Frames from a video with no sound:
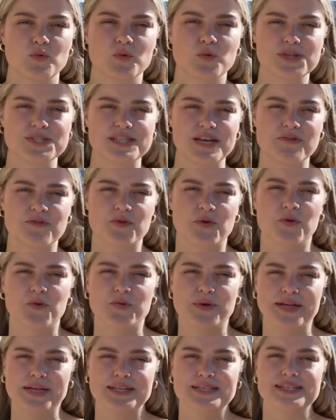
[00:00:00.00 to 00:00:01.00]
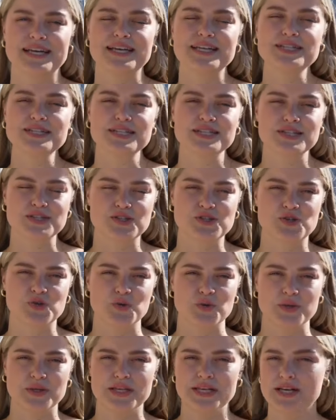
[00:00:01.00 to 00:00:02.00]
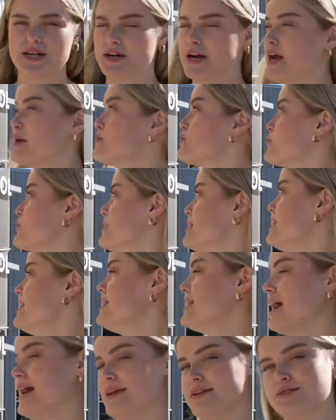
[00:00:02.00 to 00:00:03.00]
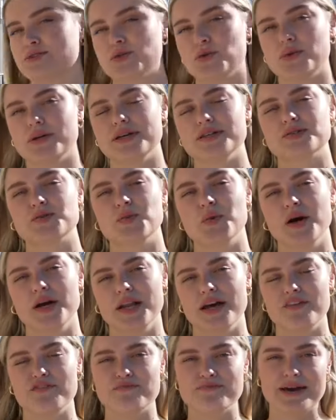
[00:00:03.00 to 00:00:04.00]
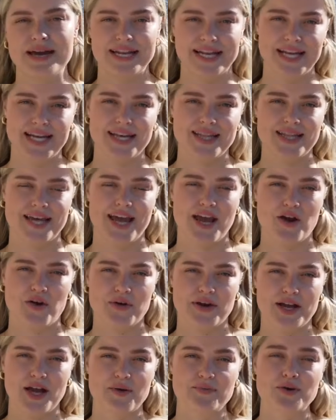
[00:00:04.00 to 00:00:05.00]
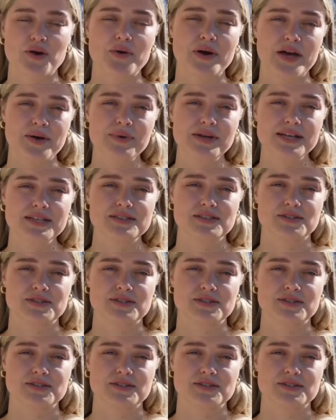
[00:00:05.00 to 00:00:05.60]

We're several weeks into the school year, and Meridian High School is one of many in the area, prohibiting